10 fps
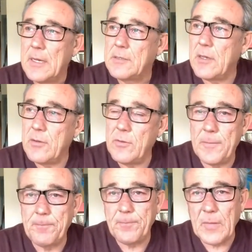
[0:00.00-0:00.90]
So
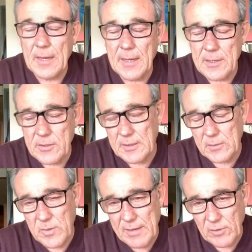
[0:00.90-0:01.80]
in New
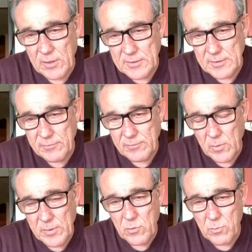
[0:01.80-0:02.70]
Zealand, we have lots of
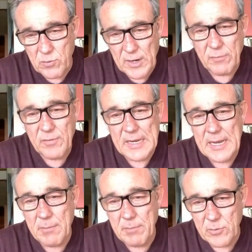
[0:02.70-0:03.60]
what we call brick
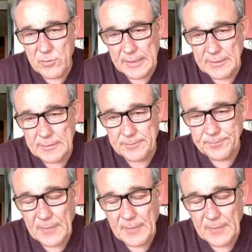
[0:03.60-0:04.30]
veneer buildings.